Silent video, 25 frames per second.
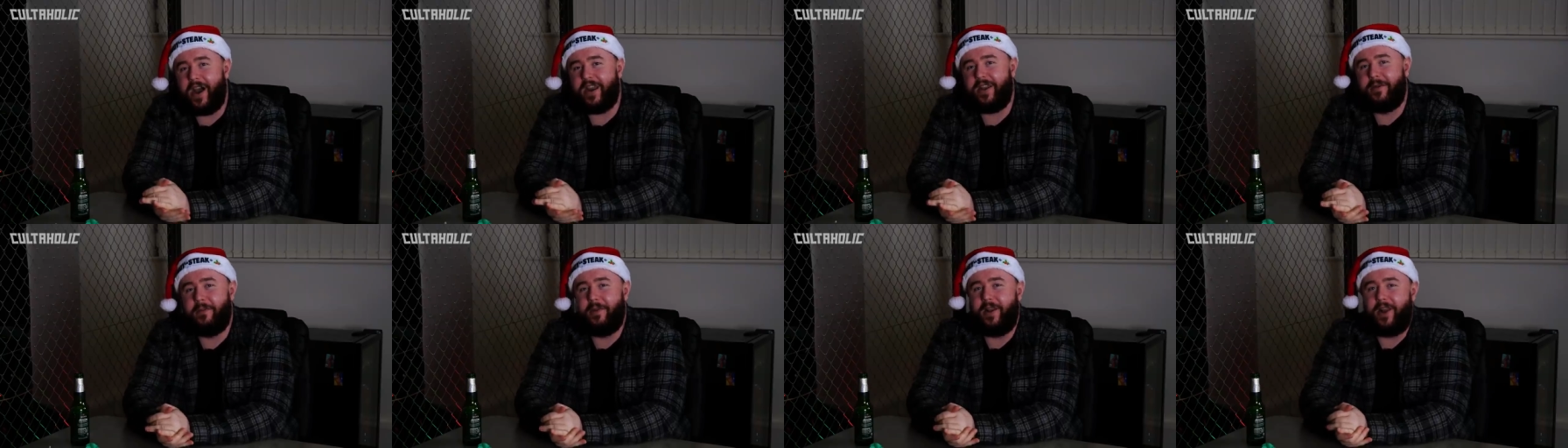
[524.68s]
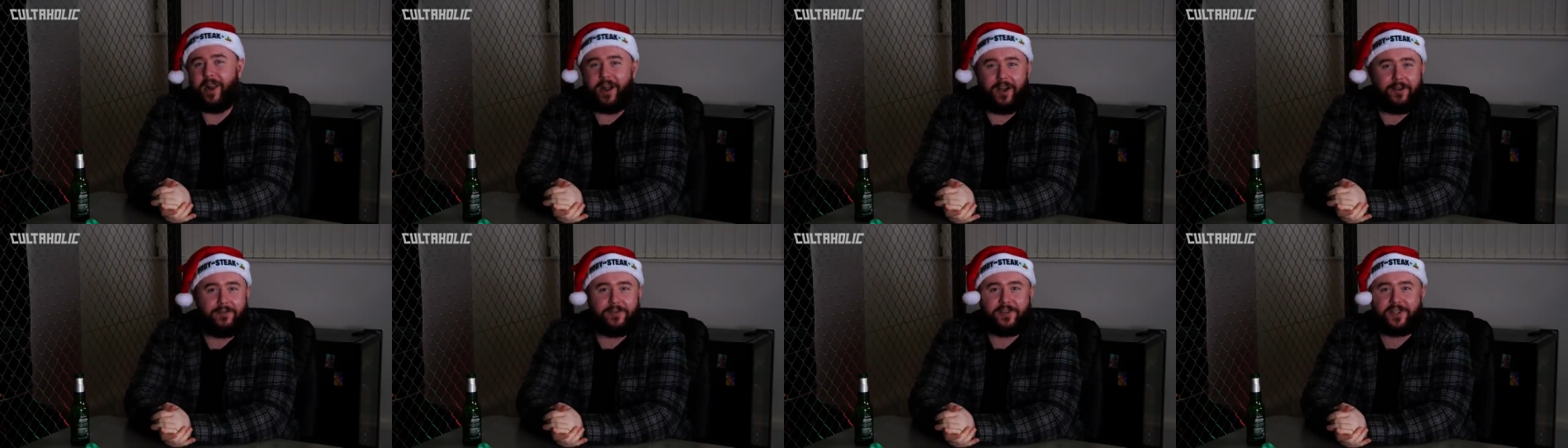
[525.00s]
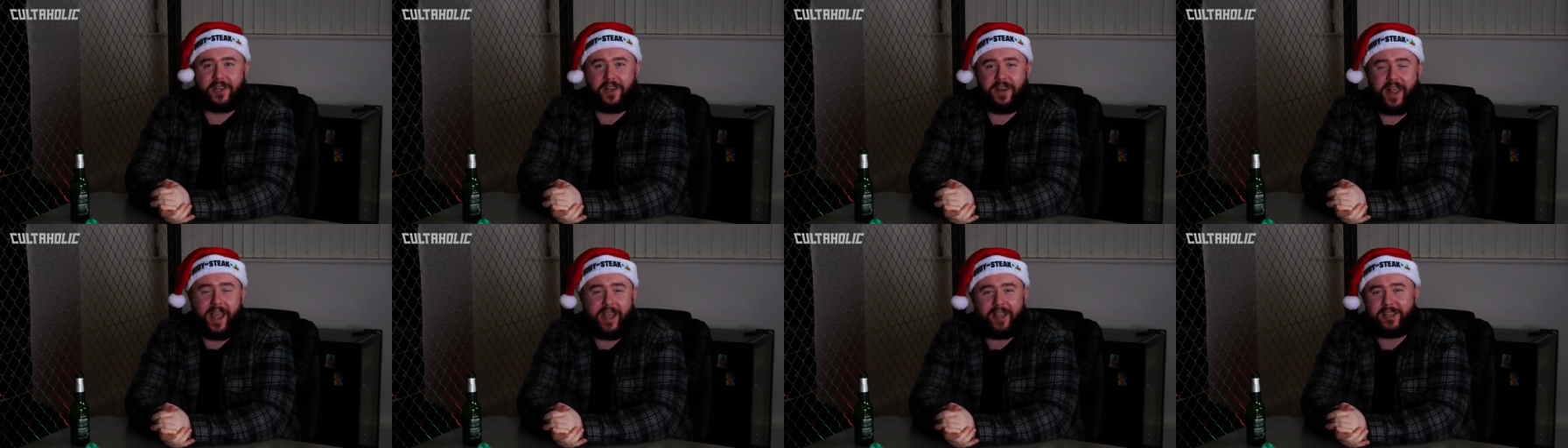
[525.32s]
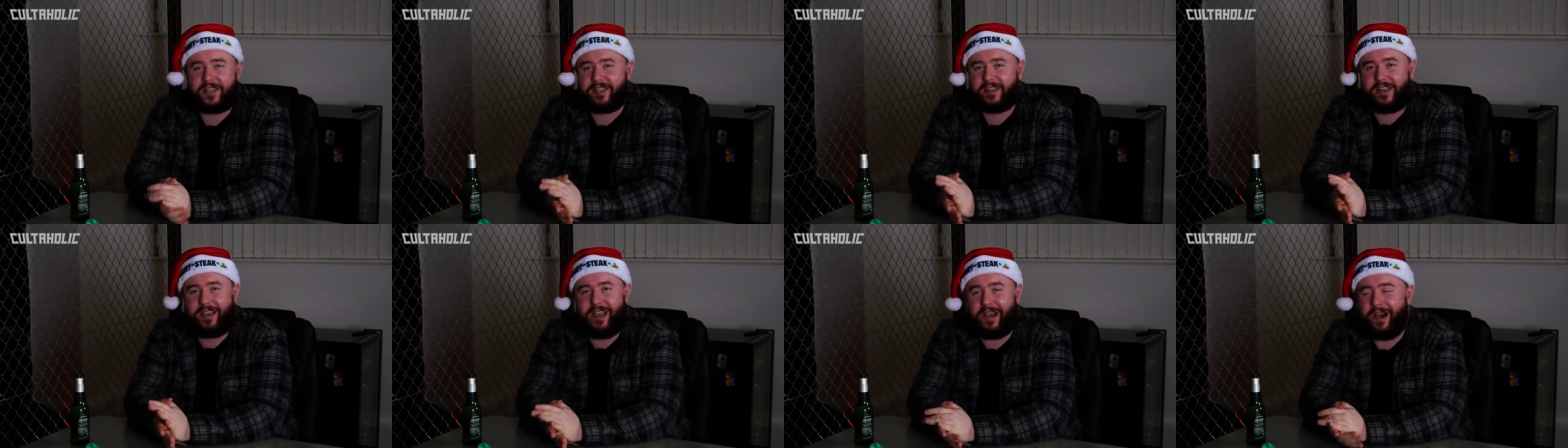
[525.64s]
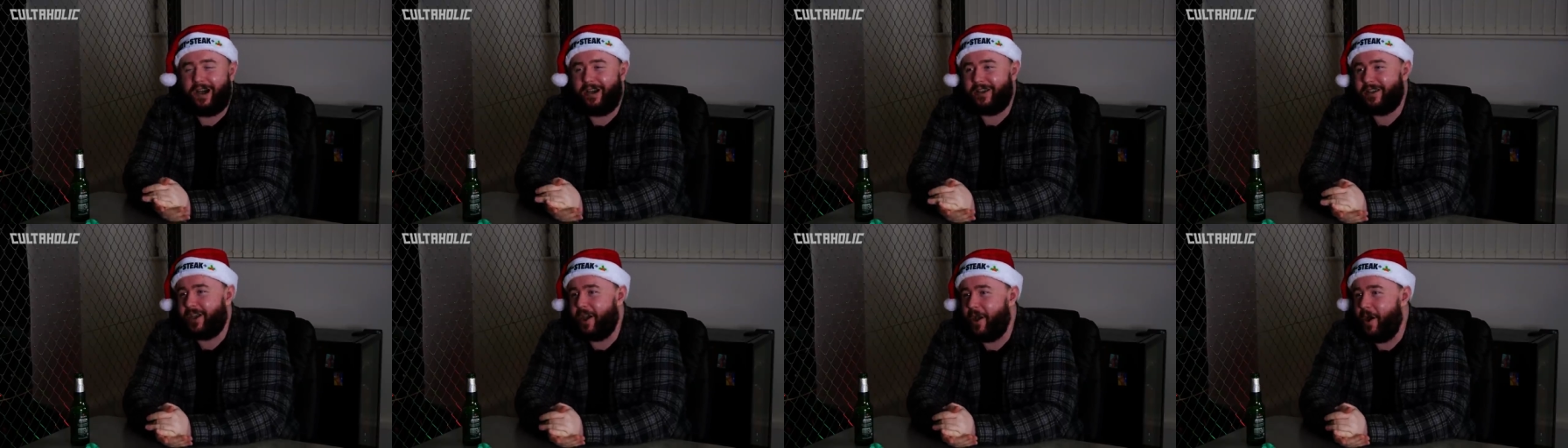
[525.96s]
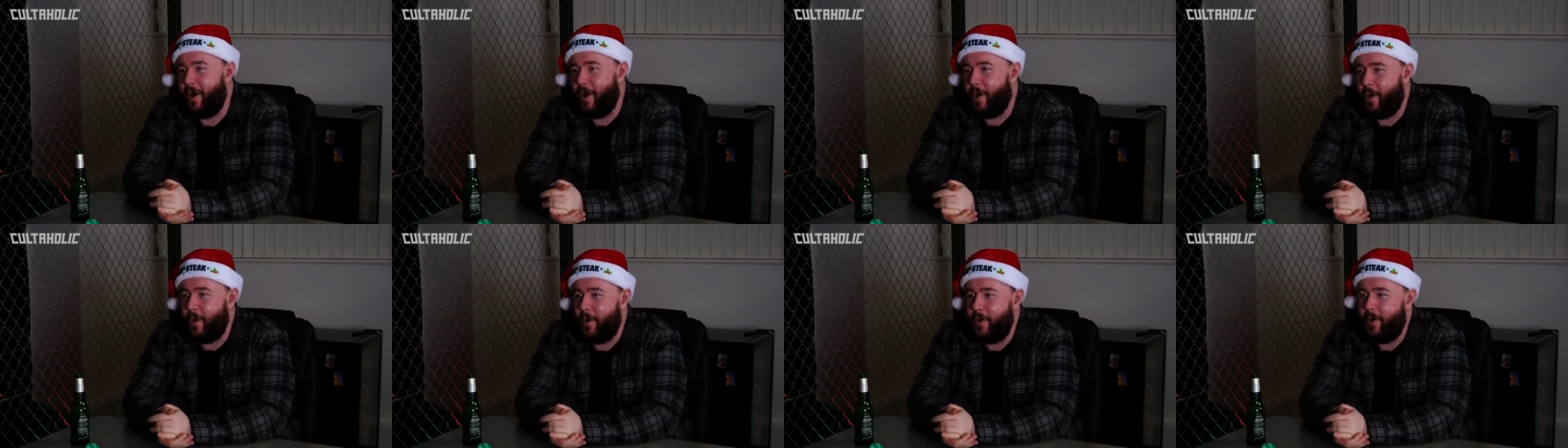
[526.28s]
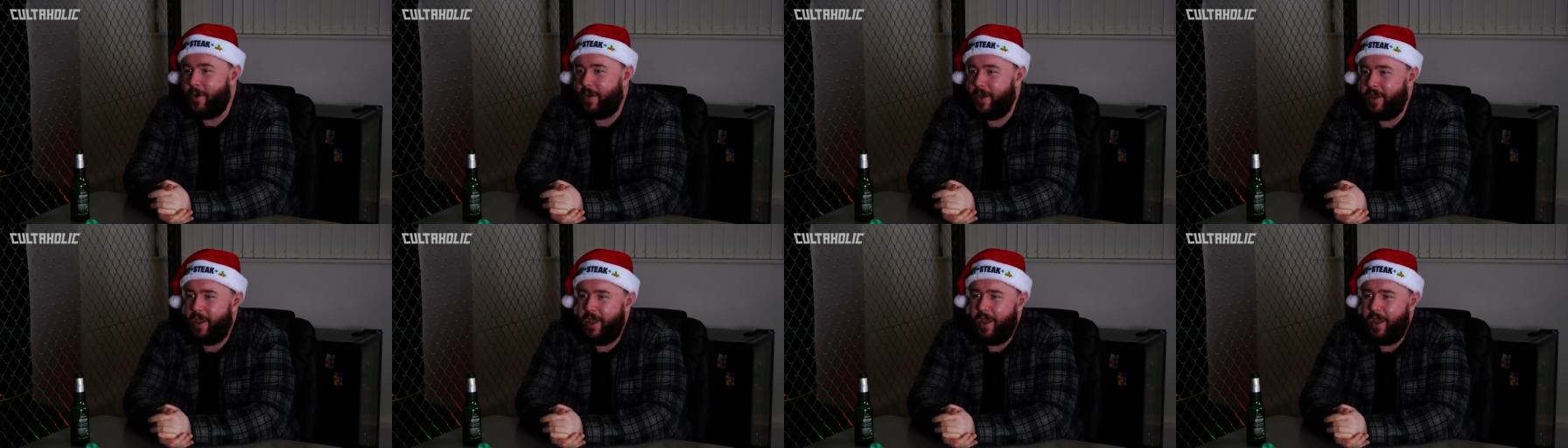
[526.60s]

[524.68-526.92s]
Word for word: Adam loves an escargot.